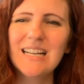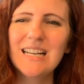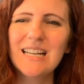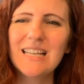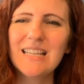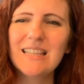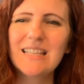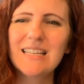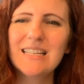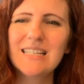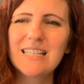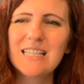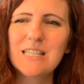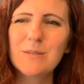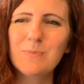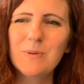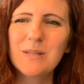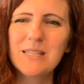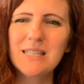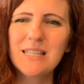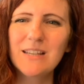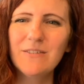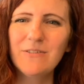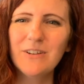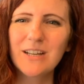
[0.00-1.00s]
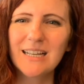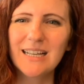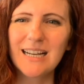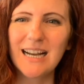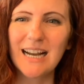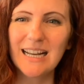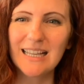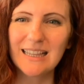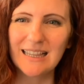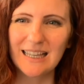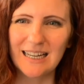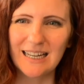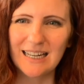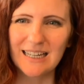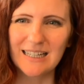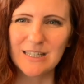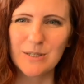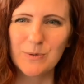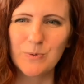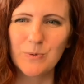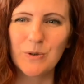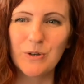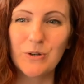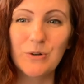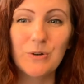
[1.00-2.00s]
The specific guidelines
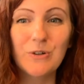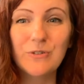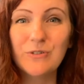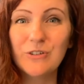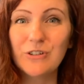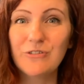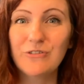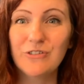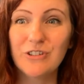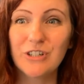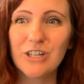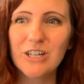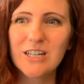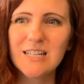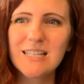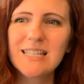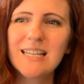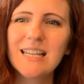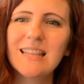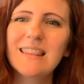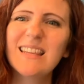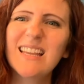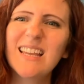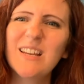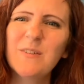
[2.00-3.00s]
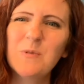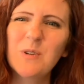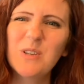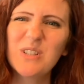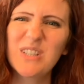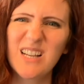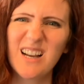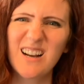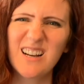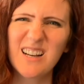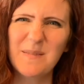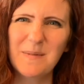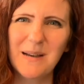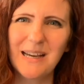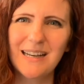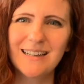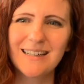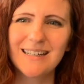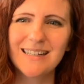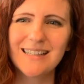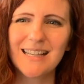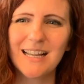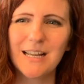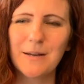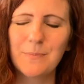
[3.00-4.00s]
we'll go over first, and then we'll talk about an
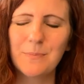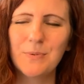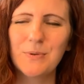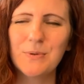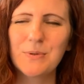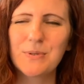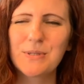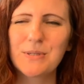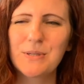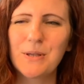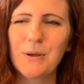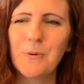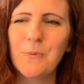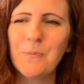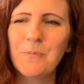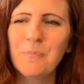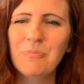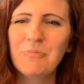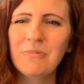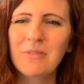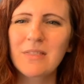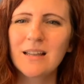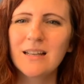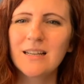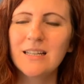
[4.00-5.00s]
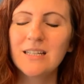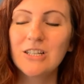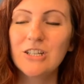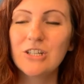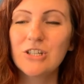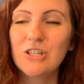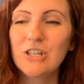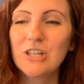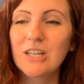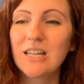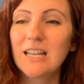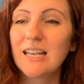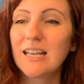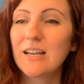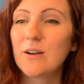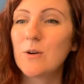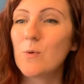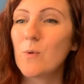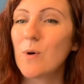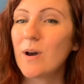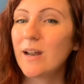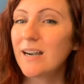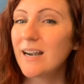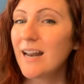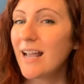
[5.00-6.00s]
example. So you should get
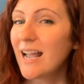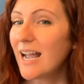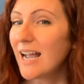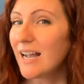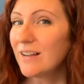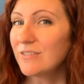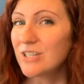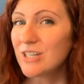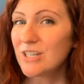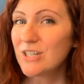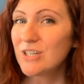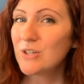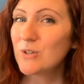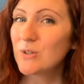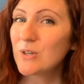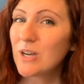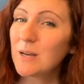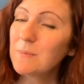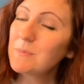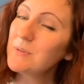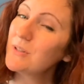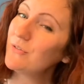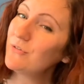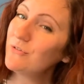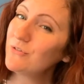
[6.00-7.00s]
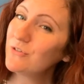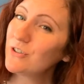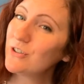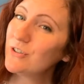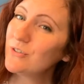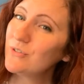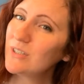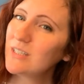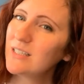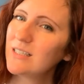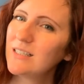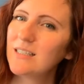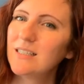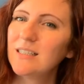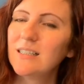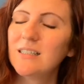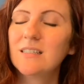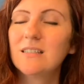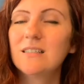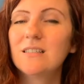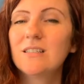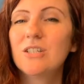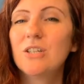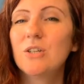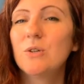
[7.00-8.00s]
1.5 to 2 cups of fruit,
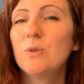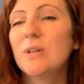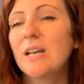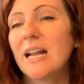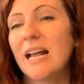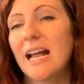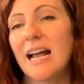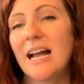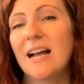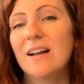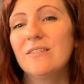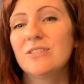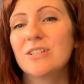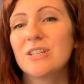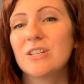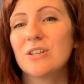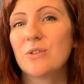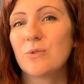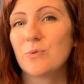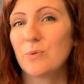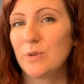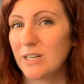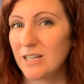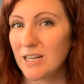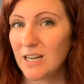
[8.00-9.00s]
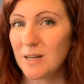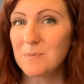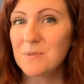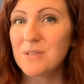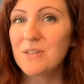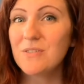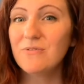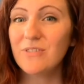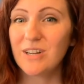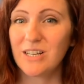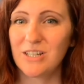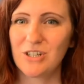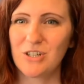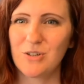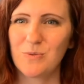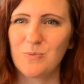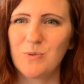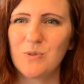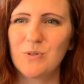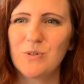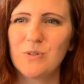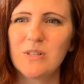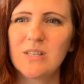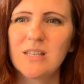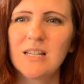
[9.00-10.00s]
2.5 to 3 cups of
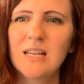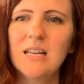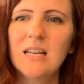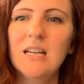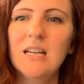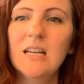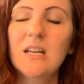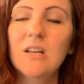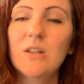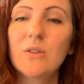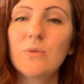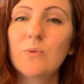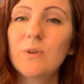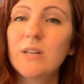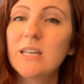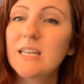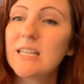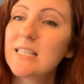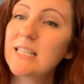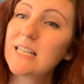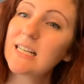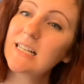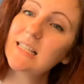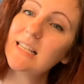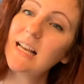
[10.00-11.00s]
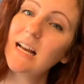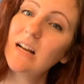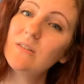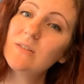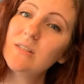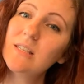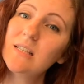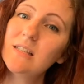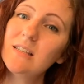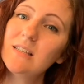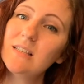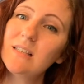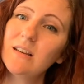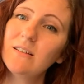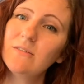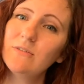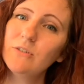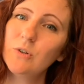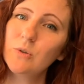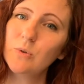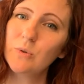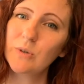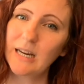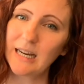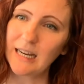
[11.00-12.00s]
vegetables, 3 to 6 ounces of
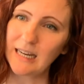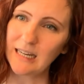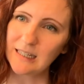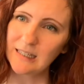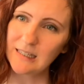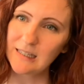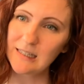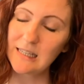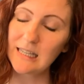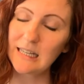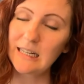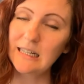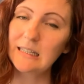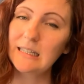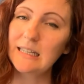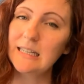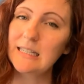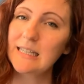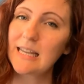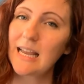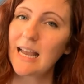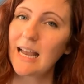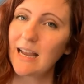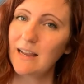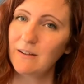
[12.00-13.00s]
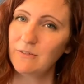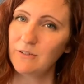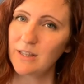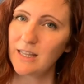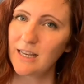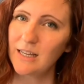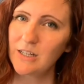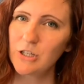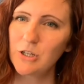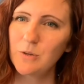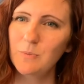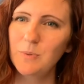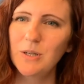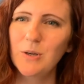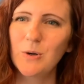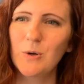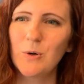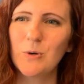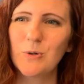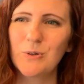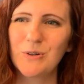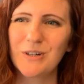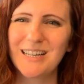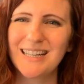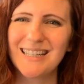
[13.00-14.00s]
grains, and at least half of that should be
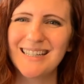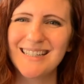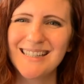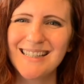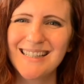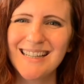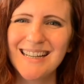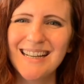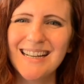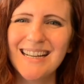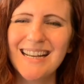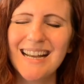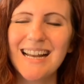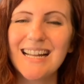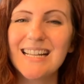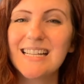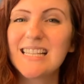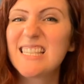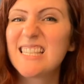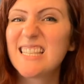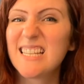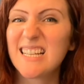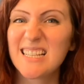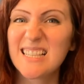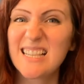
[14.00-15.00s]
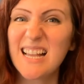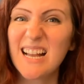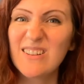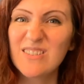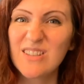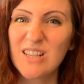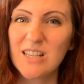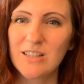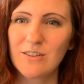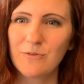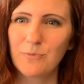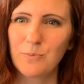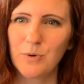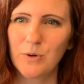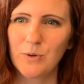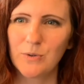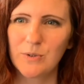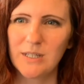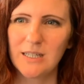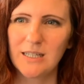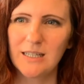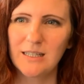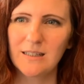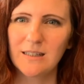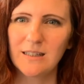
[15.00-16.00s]
whole grains, and 6 ounces of
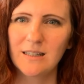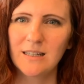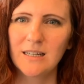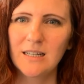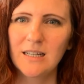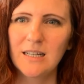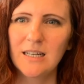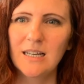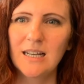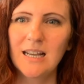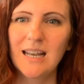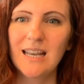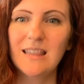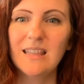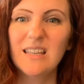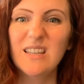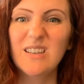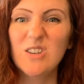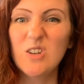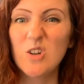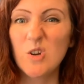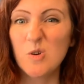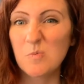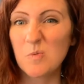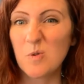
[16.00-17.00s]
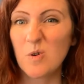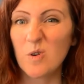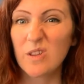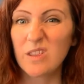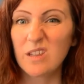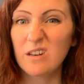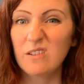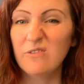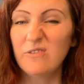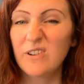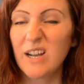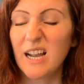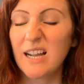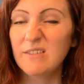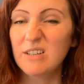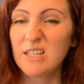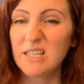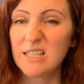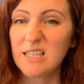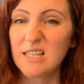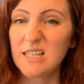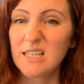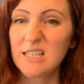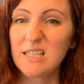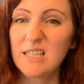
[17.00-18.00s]
protein. And then no more than 5 to
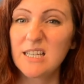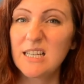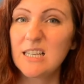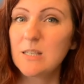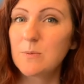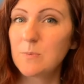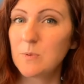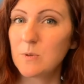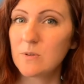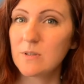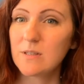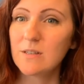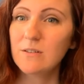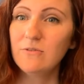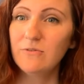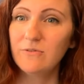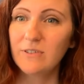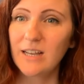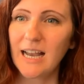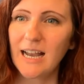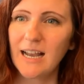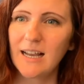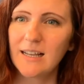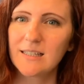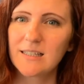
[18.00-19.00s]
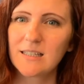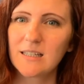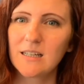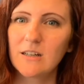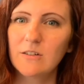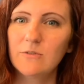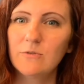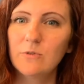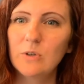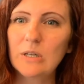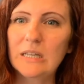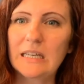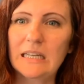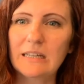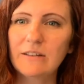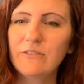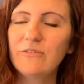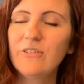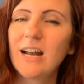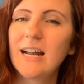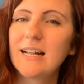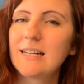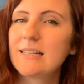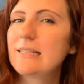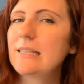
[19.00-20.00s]
6 teaspoons of fat, avoiding
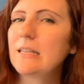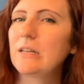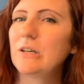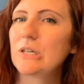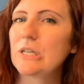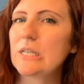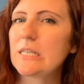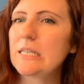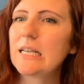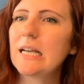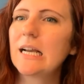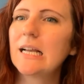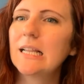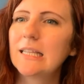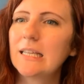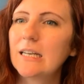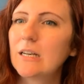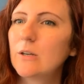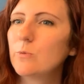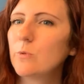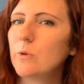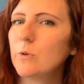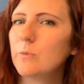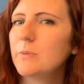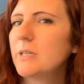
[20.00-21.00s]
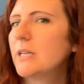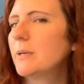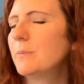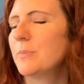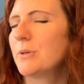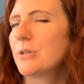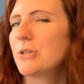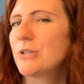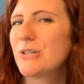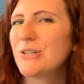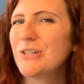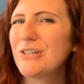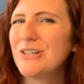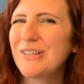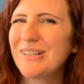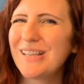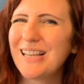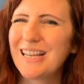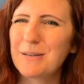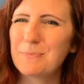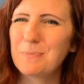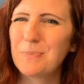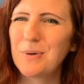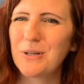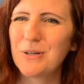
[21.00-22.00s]
fats that are solid at room temperature,
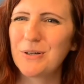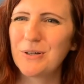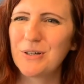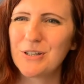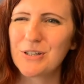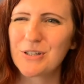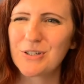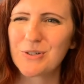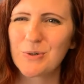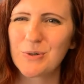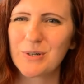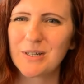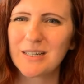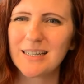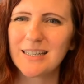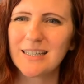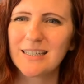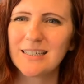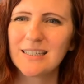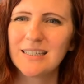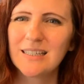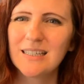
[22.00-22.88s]
like butter and shortening.